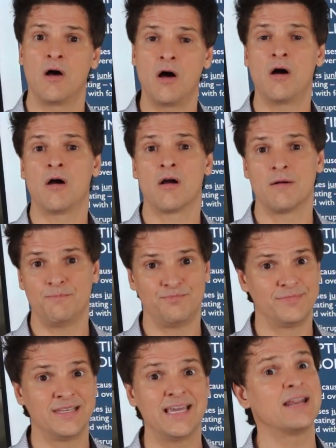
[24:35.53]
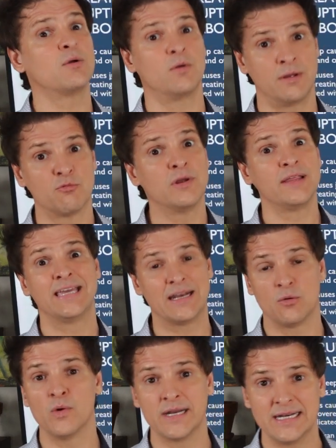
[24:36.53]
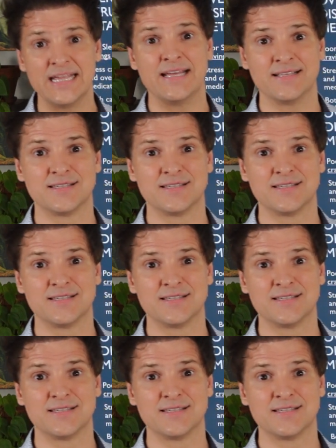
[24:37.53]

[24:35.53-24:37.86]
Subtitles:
are really getting what it needs.